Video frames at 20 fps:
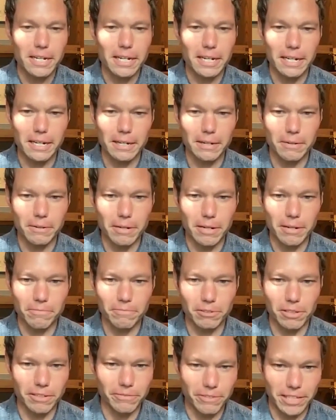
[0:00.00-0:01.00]
uh,
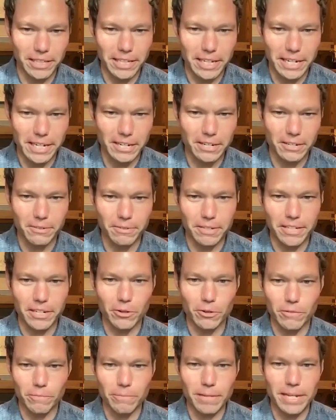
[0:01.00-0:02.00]
of living there, you
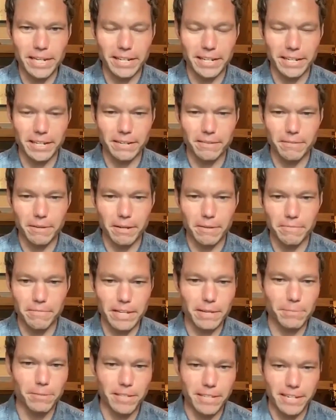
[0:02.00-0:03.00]
know, of making a, a, family